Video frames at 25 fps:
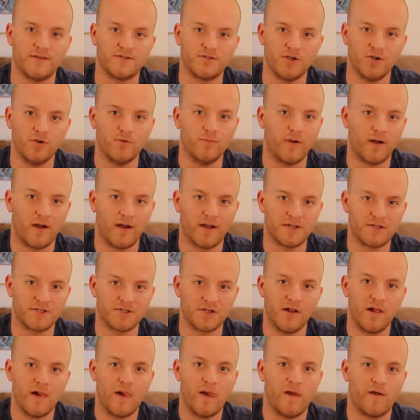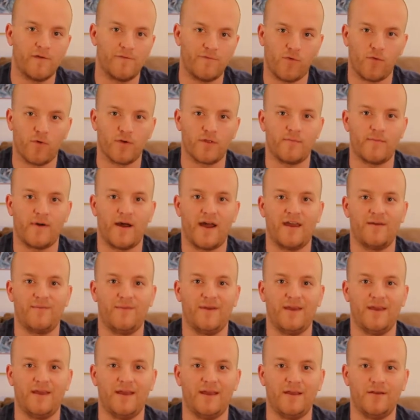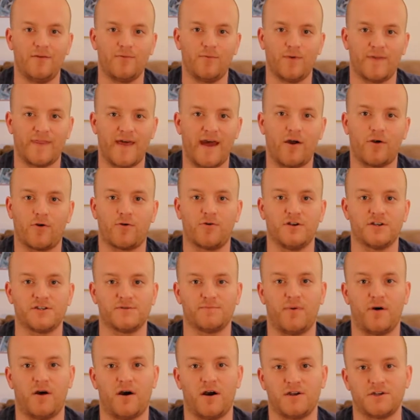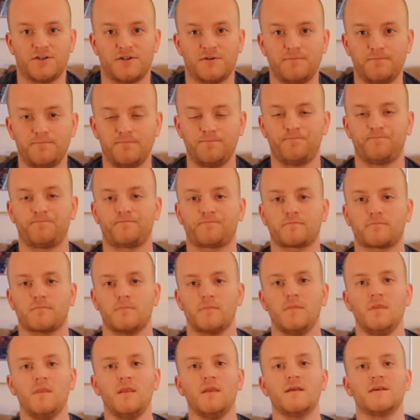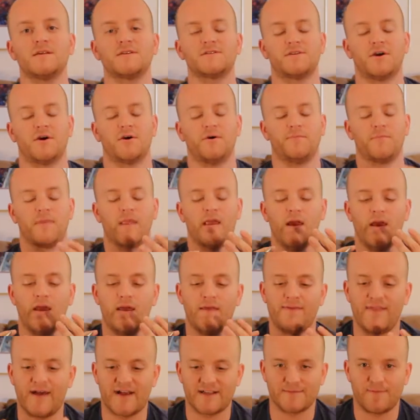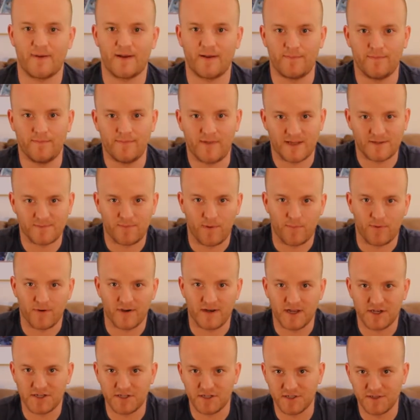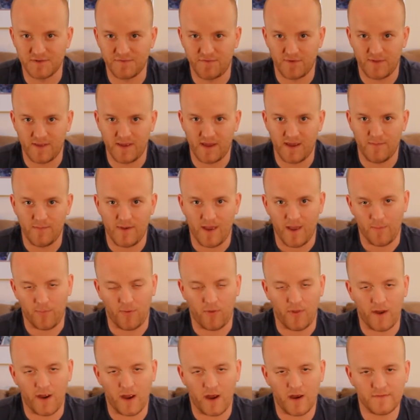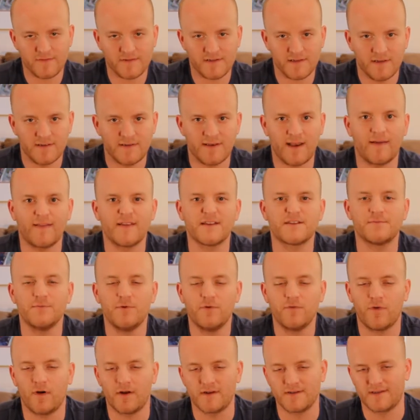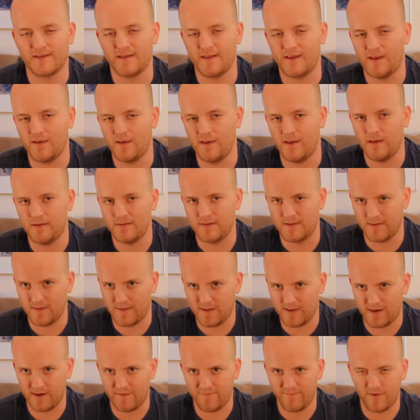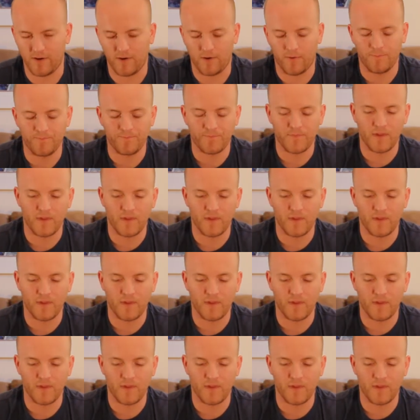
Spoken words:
too much for the Miami Heat without Chris Bosh. So that's my predictions for the NBA playoffs. Now let's move on to the NFL.